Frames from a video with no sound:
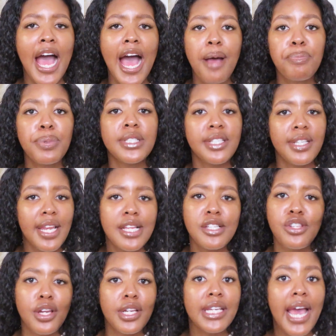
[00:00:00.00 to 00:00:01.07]
up until I
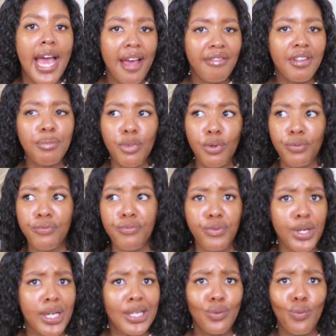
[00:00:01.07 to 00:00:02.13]
started having more
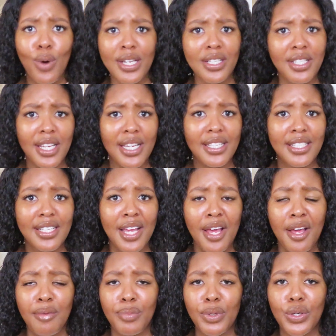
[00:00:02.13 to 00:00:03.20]
frequent wash days,
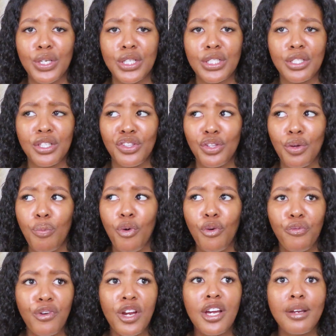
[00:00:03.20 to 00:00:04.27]
because the more
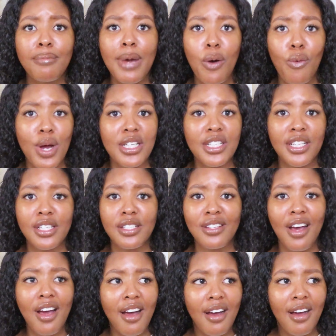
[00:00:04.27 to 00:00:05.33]
frequent my wash days
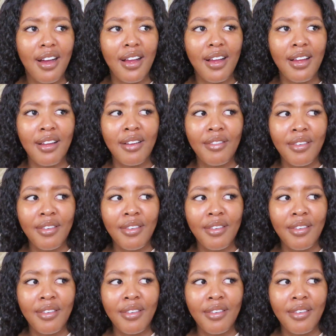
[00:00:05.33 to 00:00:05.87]
are,